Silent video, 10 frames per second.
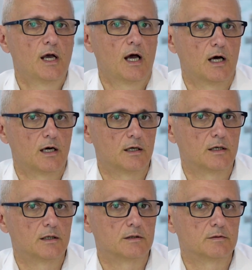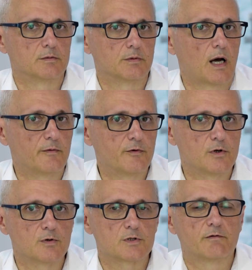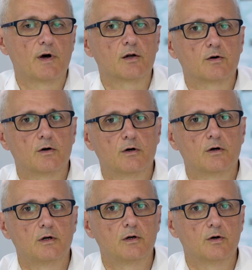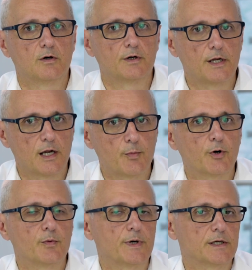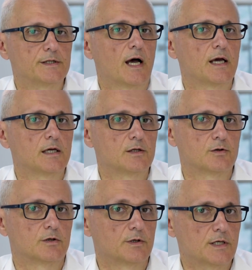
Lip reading: harmful use of alcohol or inappropriate diet or